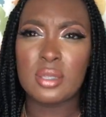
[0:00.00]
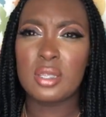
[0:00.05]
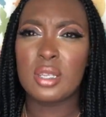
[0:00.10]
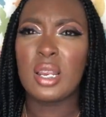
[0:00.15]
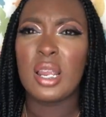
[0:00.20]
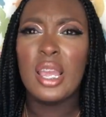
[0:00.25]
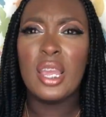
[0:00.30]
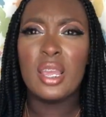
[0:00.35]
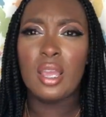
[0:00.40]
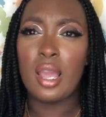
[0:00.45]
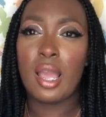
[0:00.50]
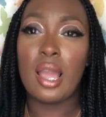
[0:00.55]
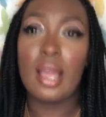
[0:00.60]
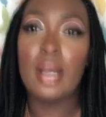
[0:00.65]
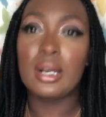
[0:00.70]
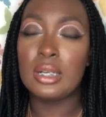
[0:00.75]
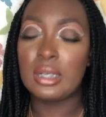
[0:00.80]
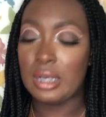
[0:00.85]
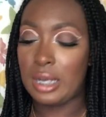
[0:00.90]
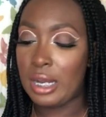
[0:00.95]
And
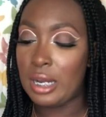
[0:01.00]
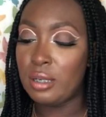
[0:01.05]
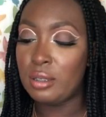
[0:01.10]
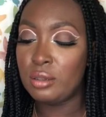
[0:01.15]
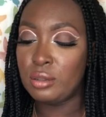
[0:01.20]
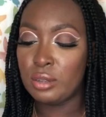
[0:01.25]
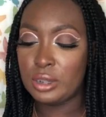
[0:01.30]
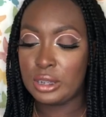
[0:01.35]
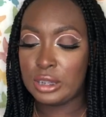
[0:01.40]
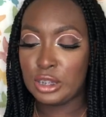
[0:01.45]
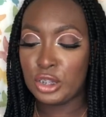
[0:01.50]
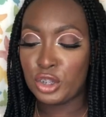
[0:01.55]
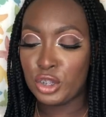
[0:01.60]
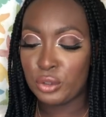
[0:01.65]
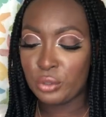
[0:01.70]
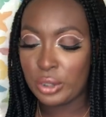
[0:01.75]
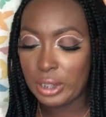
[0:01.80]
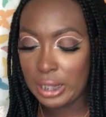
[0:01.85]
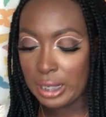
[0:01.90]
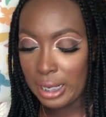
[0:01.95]
I'll, I'll show
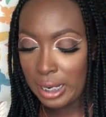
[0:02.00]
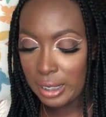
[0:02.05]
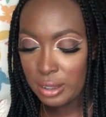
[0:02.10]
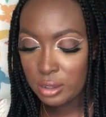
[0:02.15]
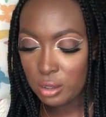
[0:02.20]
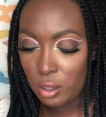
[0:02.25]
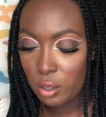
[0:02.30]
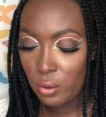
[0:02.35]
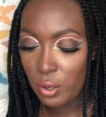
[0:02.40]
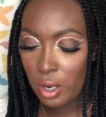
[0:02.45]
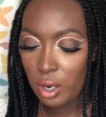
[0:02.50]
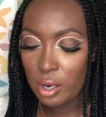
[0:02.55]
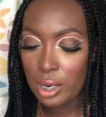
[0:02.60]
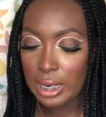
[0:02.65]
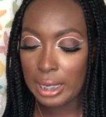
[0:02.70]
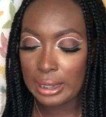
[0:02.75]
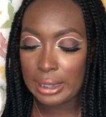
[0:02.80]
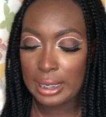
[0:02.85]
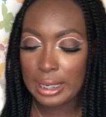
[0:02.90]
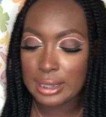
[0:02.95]
you guys how I
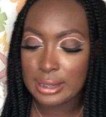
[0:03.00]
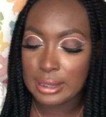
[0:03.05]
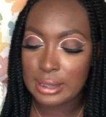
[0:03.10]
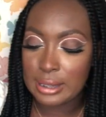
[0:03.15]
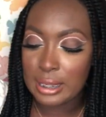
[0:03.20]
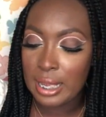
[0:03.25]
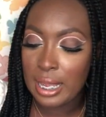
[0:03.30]
organize it.